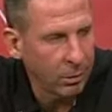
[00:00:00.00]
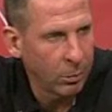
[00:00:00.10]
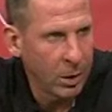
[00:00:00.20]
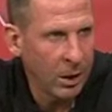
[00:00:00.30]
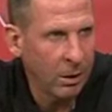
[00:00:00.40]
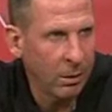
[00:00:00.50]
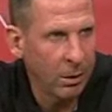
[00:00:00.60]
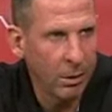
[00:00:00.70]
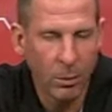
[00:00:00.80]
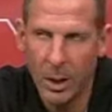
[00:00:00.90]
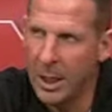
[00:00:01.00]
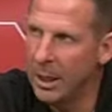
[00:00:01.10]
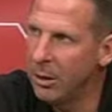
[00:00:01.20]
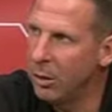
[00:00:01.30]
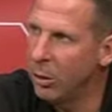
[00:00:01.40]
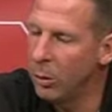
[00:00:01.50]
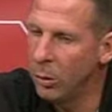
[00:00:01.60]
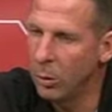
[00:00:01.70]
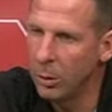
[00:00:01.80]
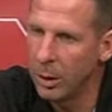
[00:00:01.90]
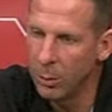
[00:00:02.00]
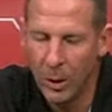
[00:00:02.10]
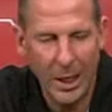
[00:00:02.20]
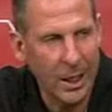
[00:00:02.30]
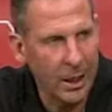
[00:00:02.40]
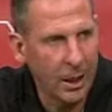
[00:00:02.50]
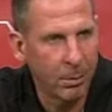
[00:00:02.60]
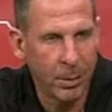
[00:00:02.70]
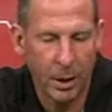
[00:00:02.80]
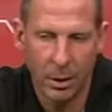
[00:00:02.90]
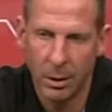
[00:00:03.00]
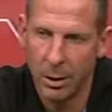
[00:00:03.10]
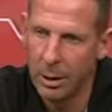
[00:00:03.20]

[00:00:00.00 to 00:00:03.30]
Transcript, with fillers: We need to we need to we need to get better.